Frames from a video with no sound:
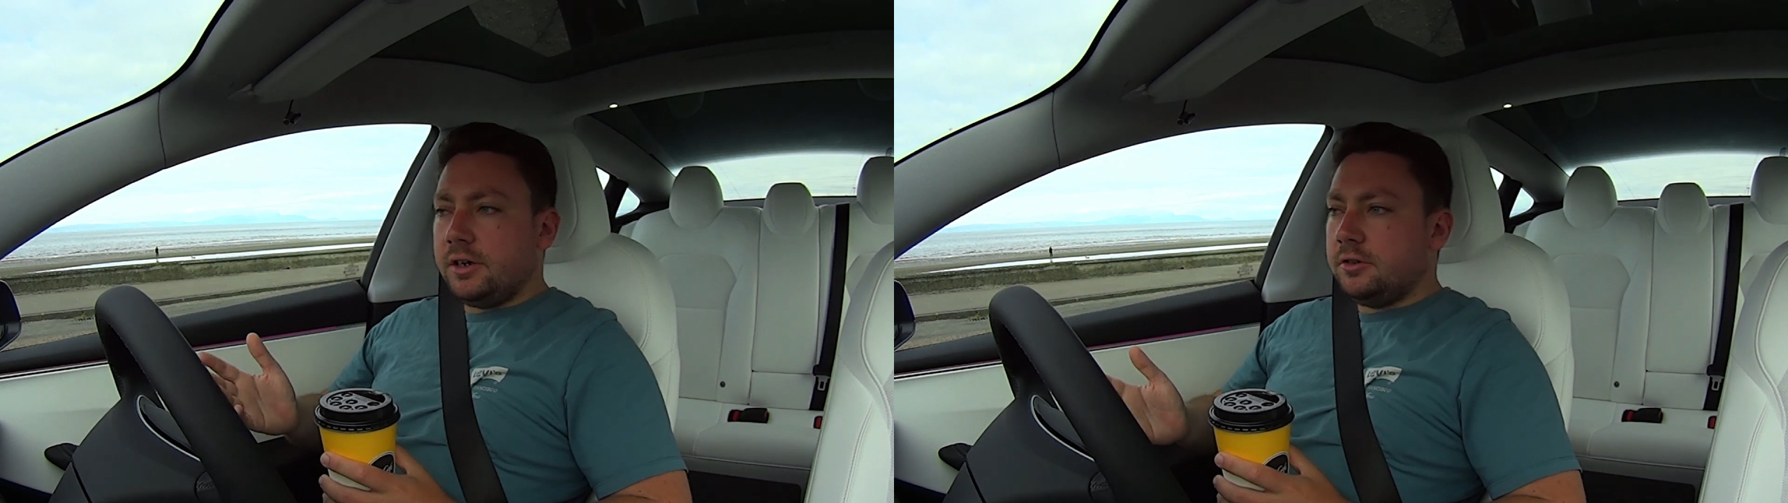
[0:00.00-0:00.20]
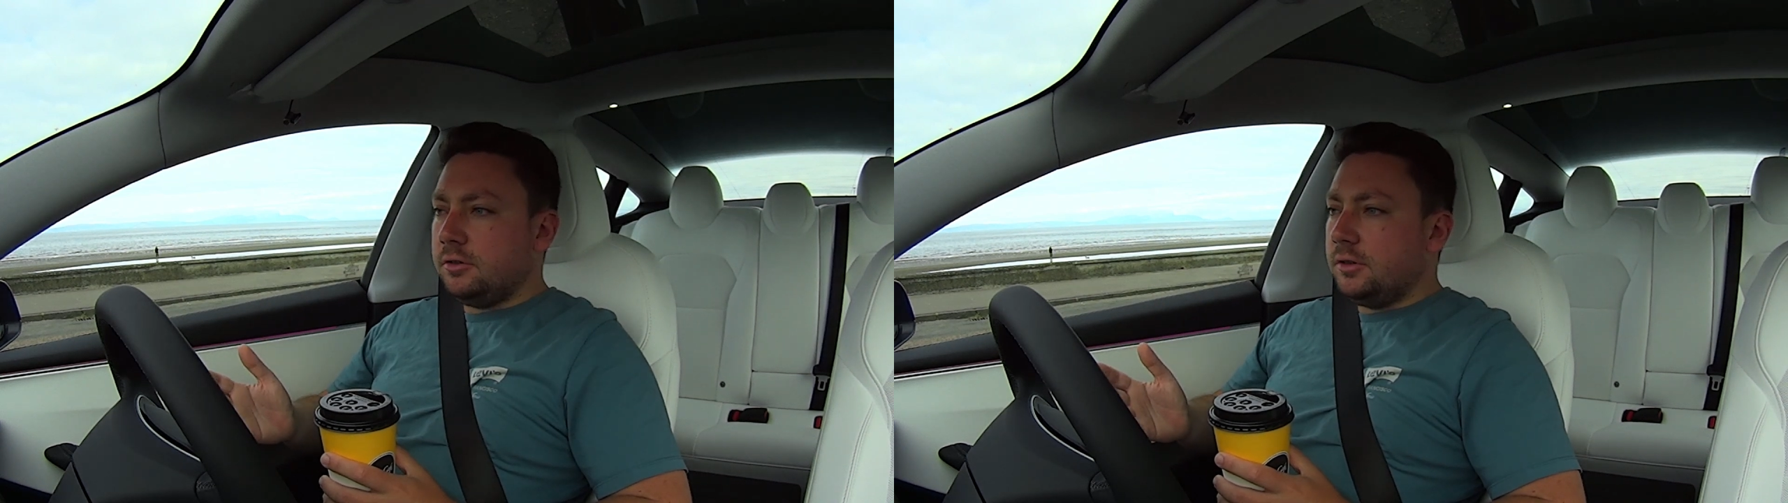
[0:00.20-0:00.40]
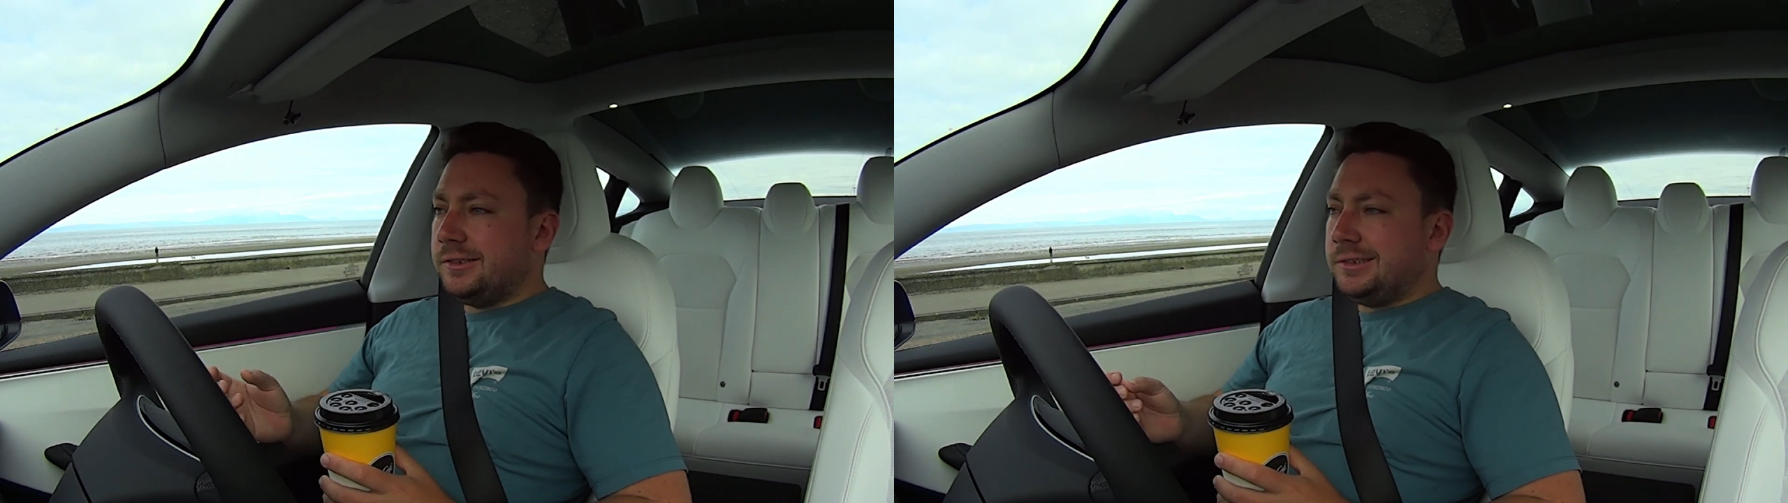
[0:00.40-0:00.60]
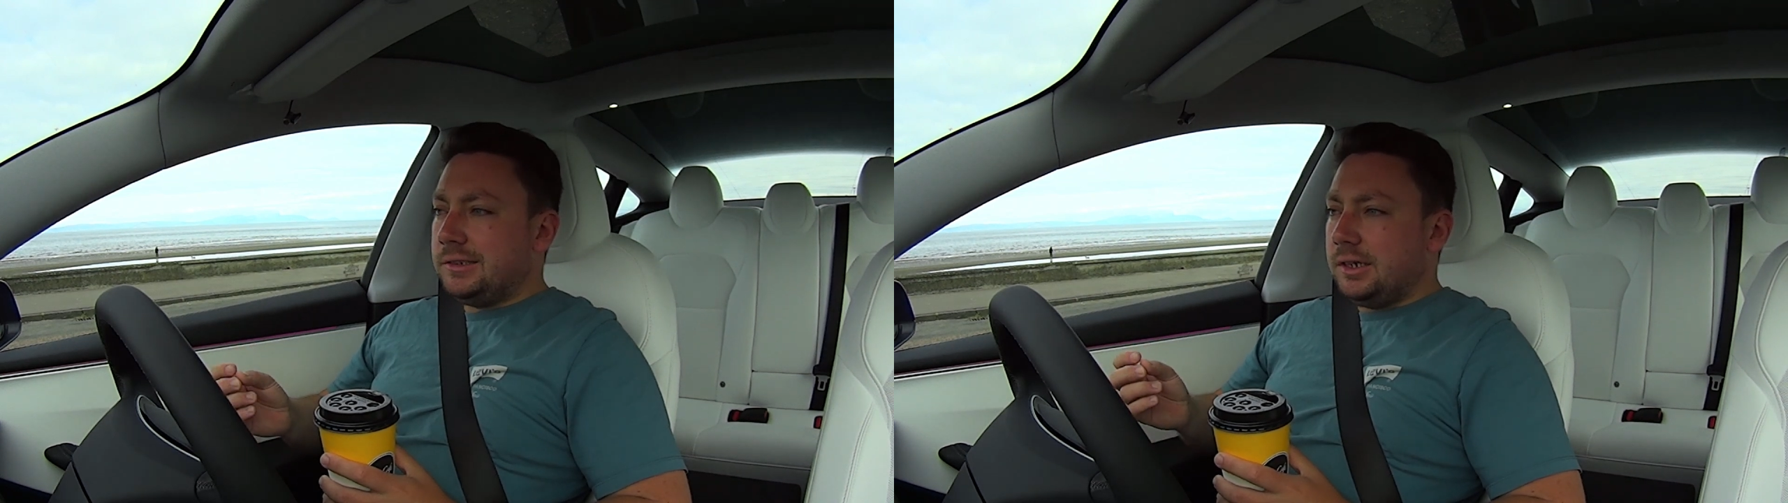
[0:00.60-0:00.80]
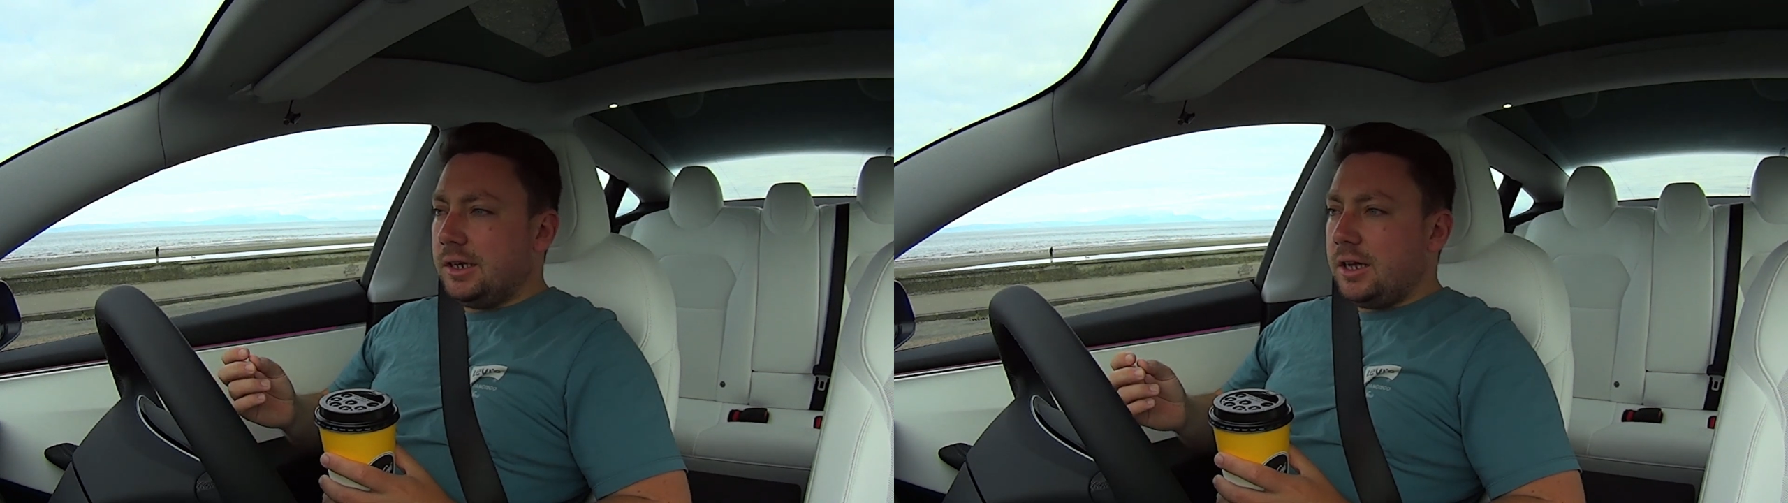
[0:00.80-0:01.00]
out
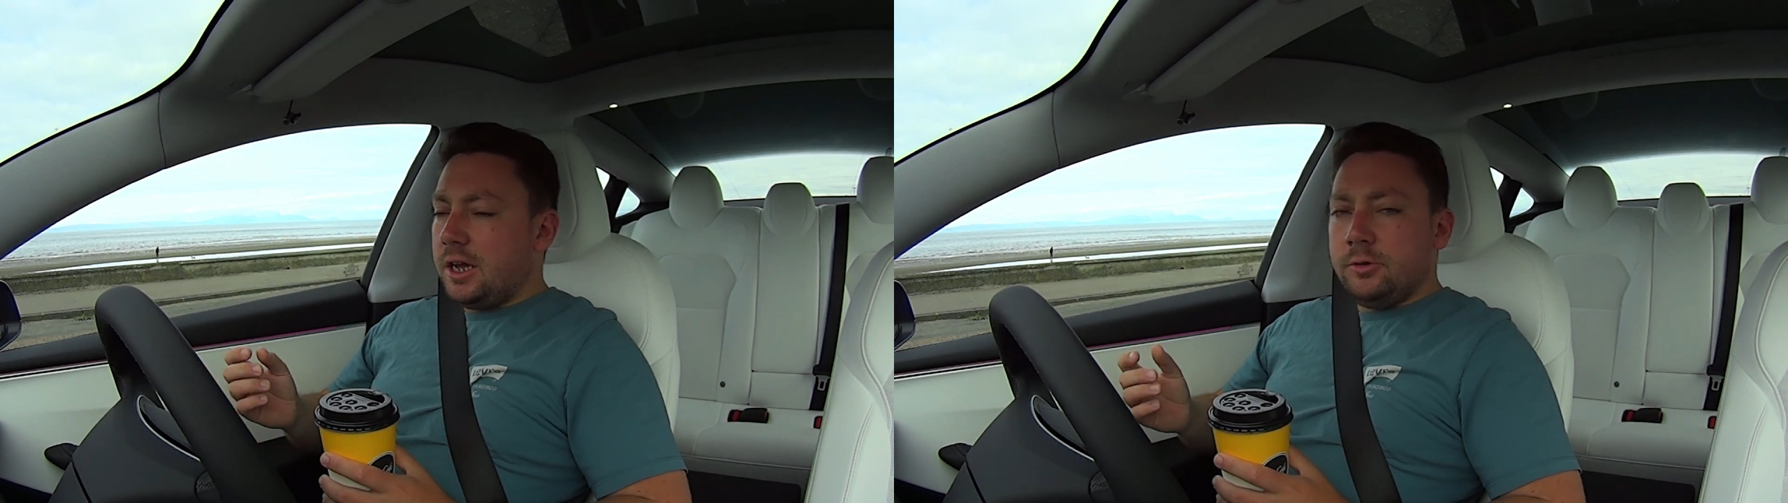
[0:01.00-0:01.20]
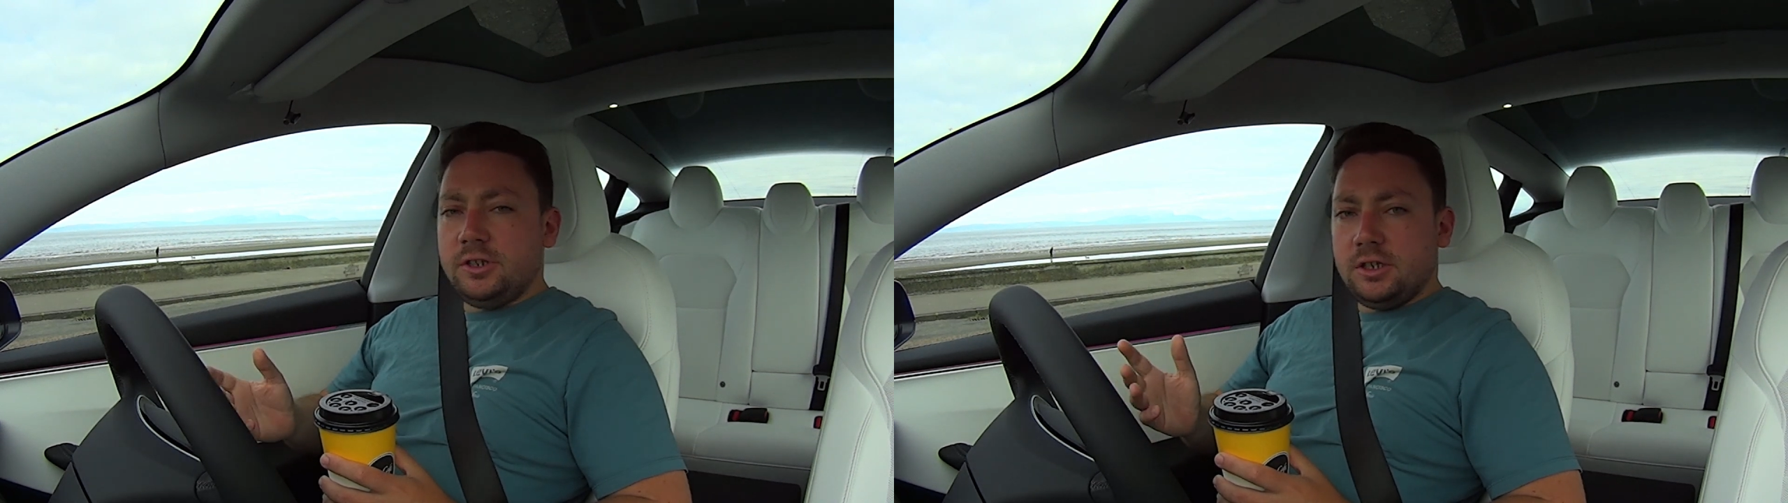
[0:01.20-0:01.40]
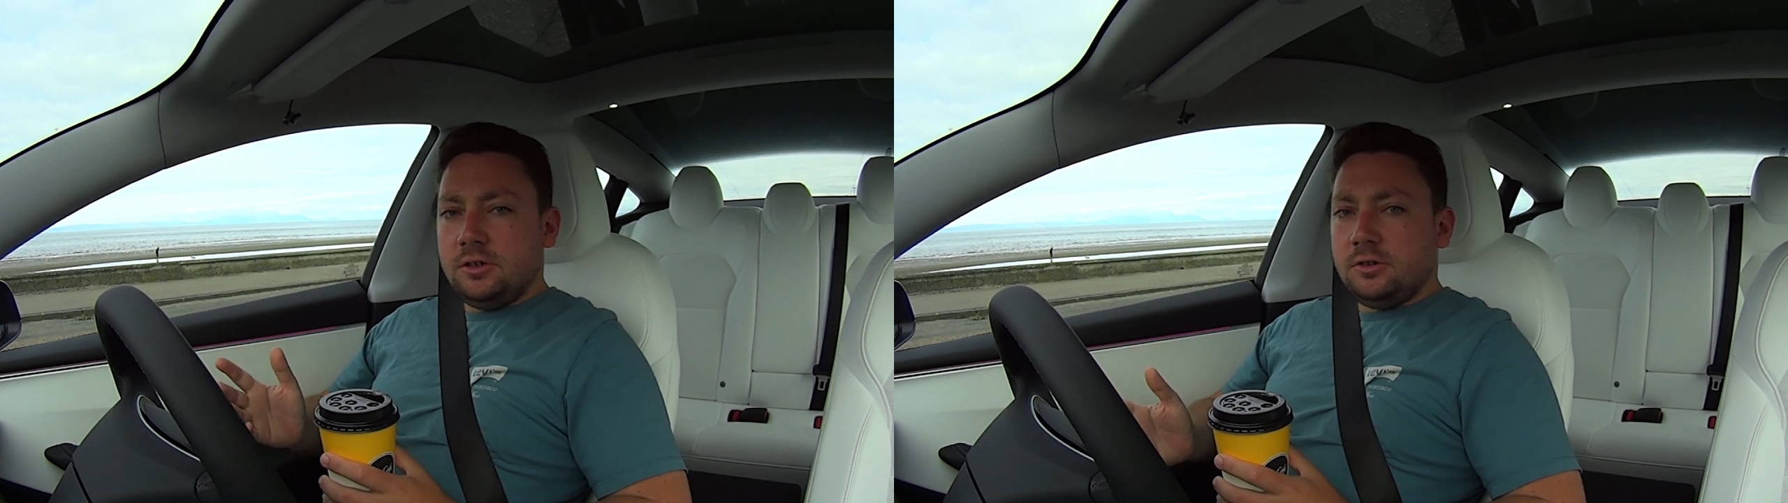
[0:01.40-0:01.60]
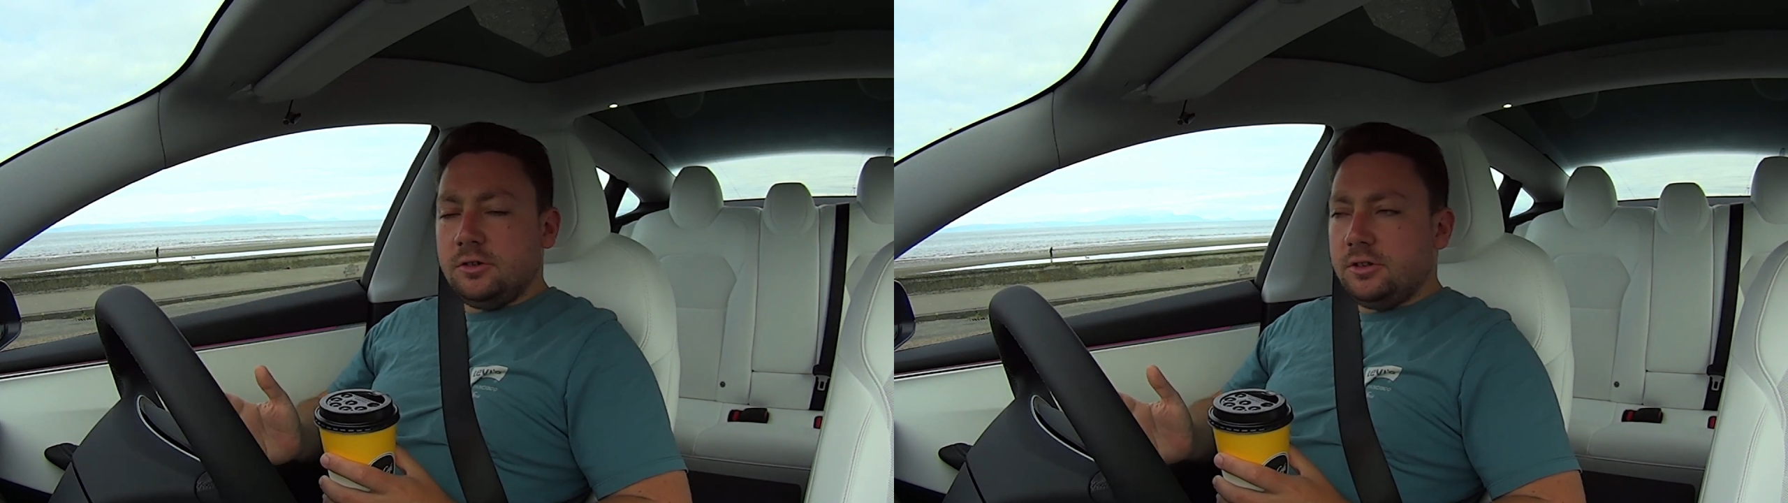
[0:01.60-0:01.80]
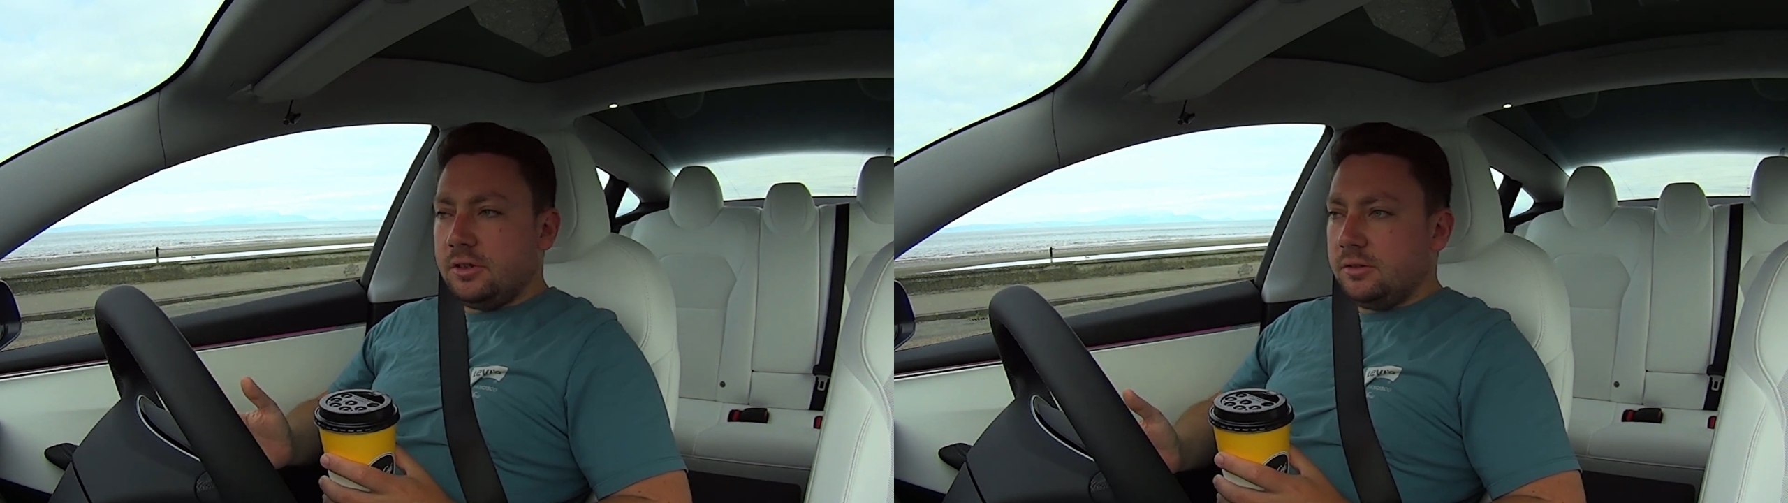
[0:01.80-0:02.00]
how to conclude